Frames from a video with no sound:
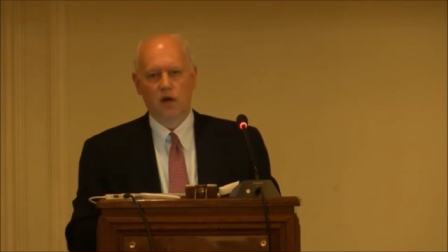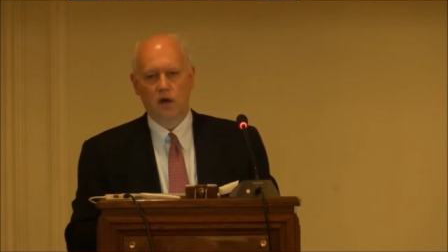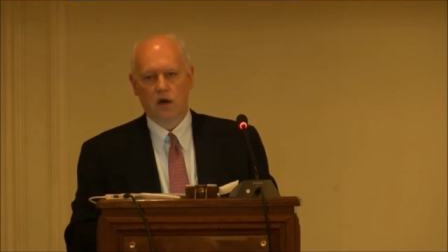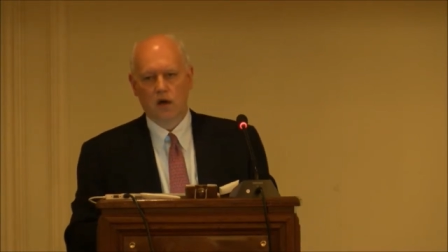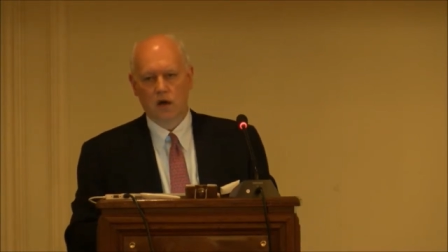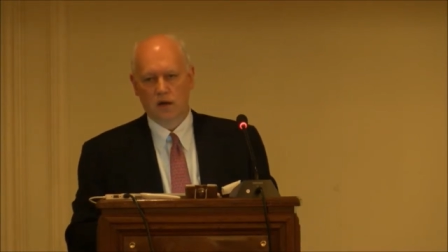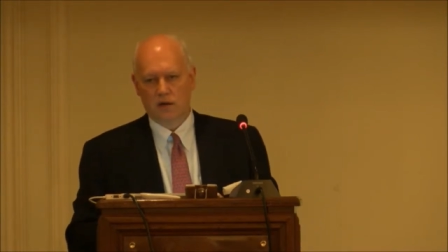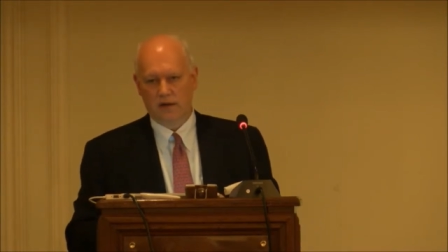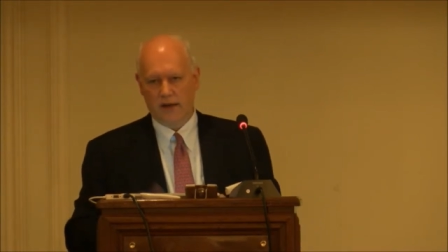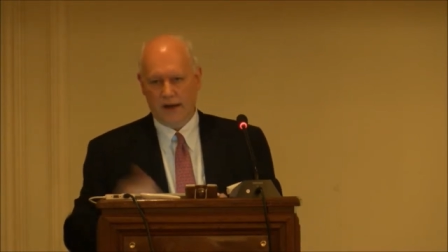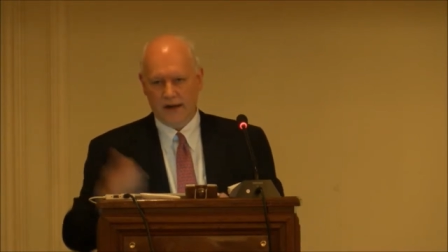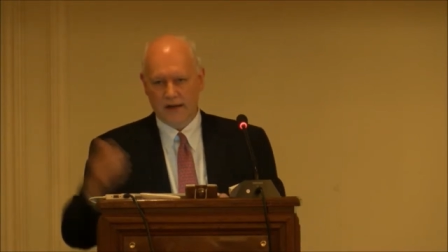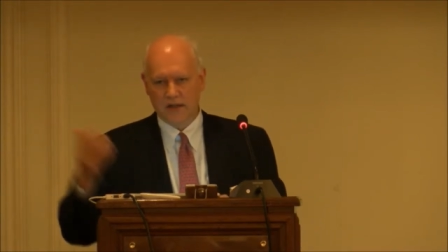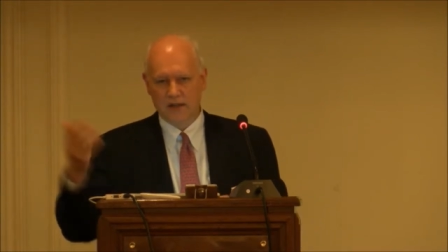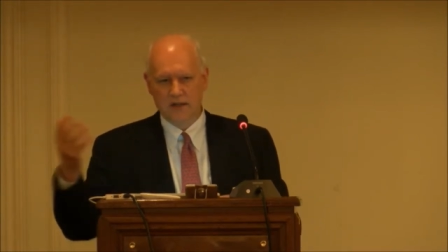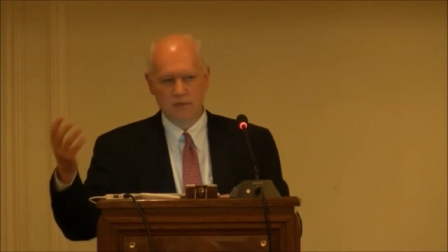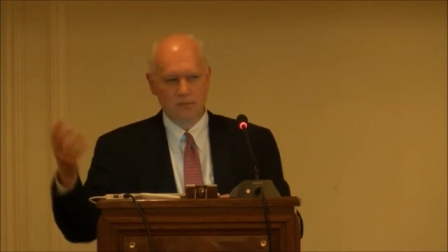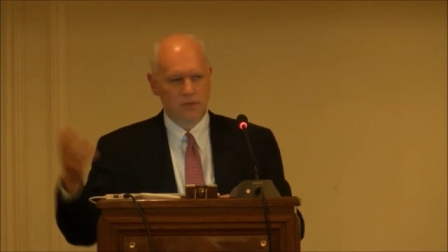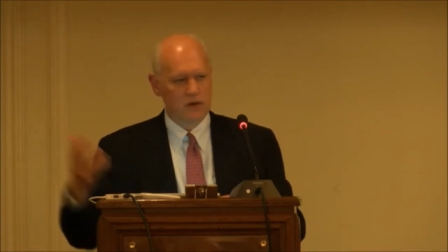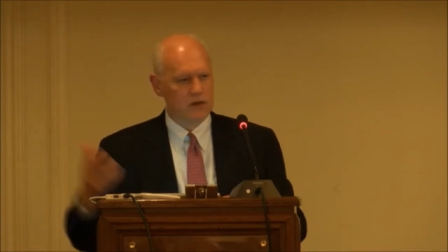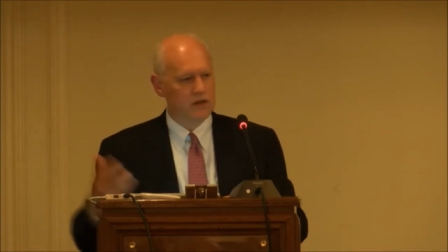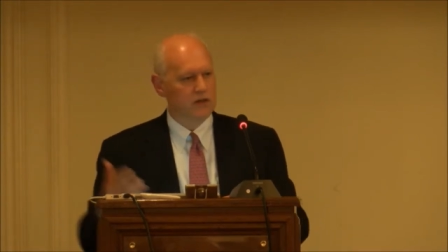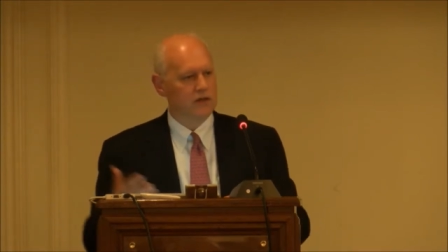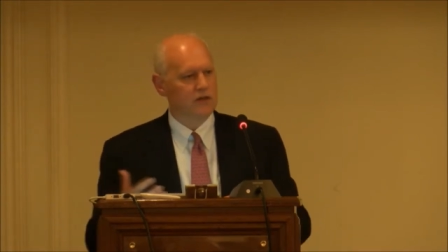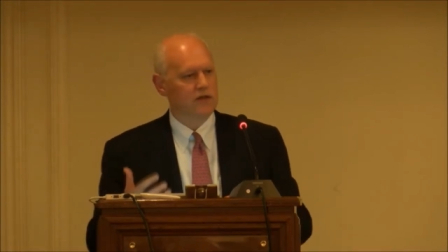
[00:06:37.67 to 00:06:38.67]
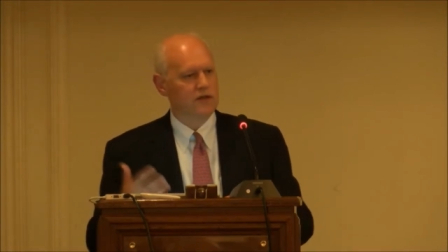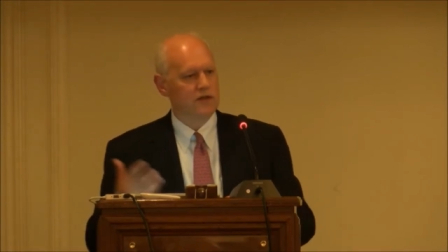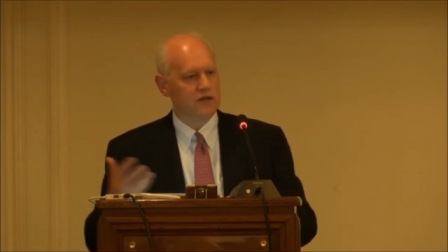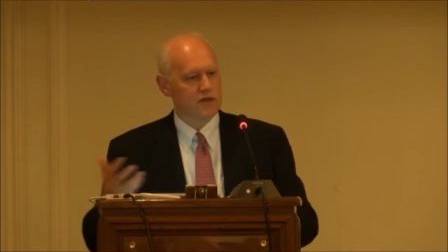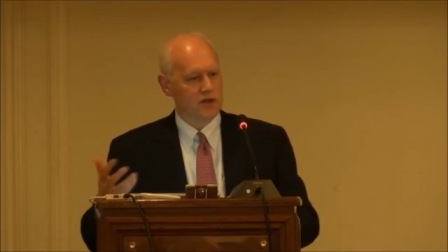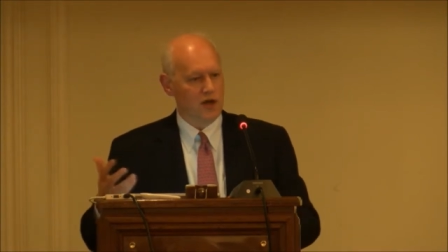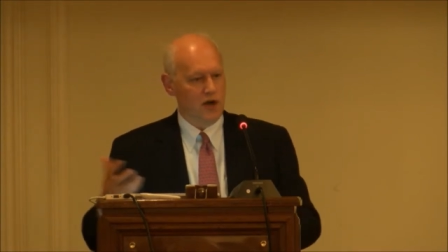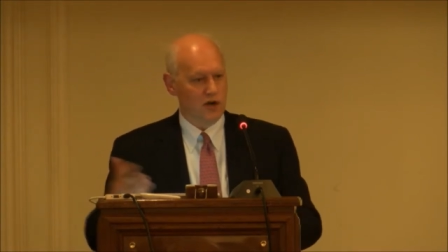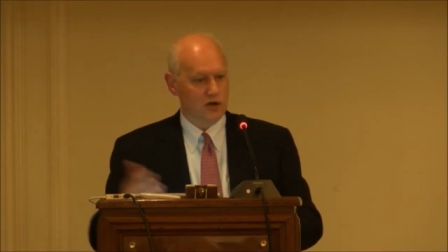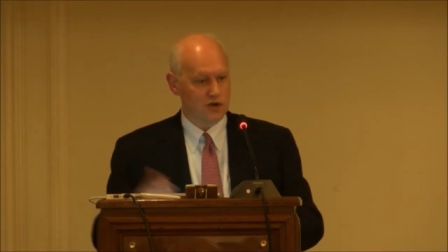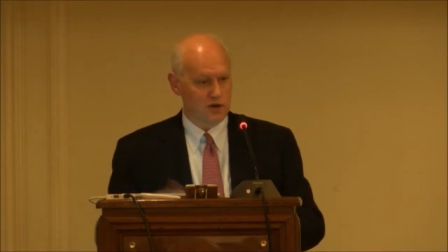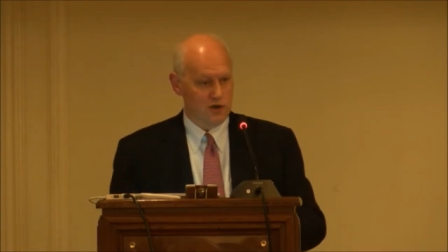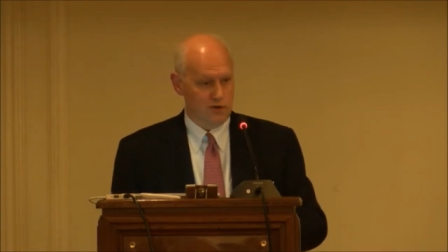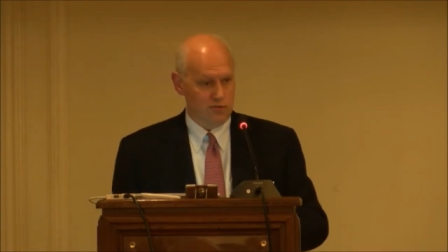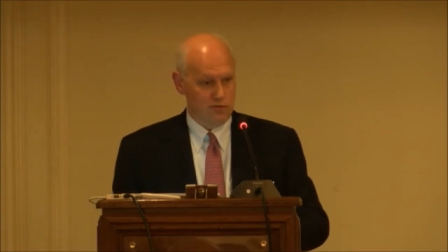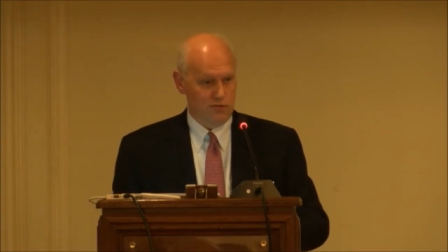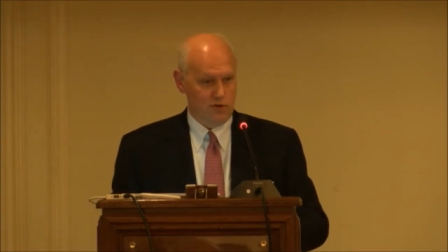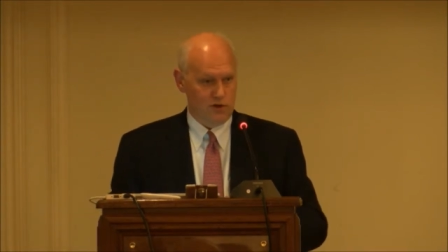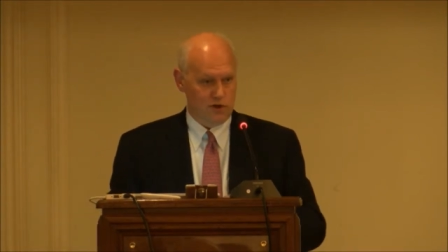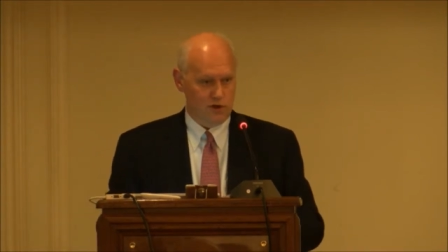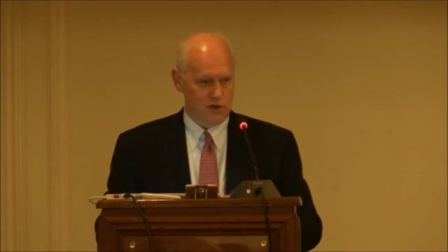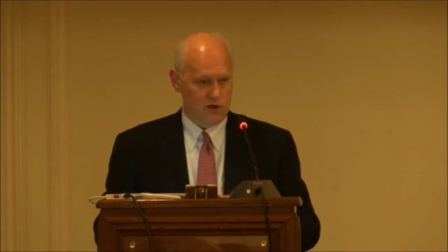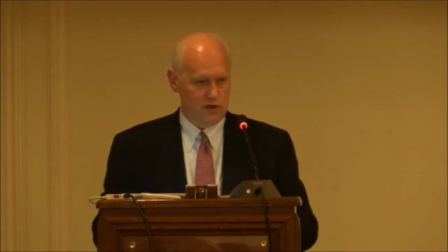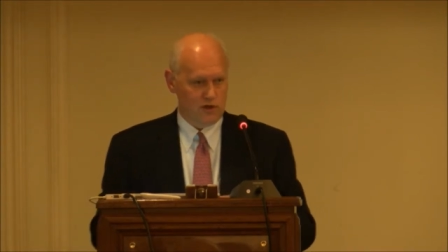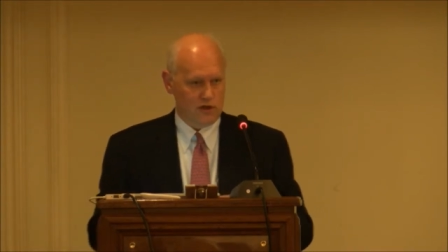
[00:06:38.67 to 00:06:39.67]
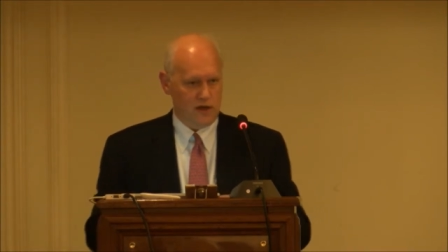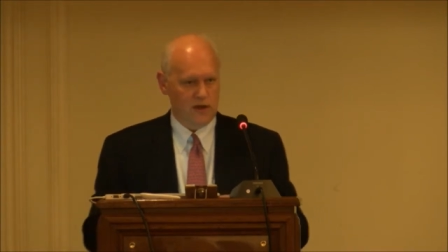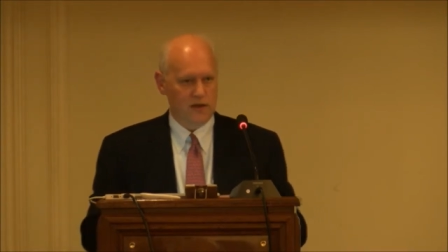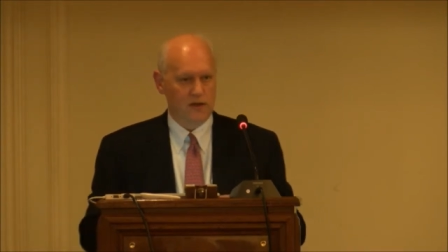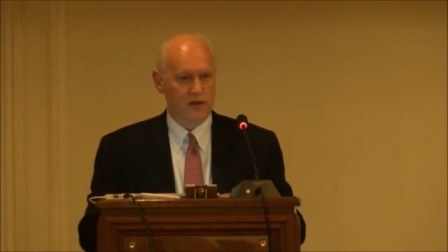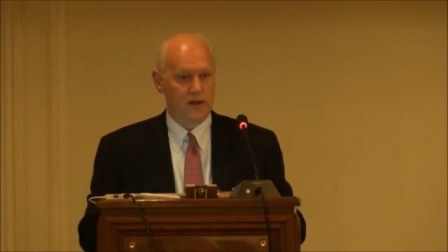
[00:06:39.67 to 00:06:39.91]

a taximeter discussion, which is I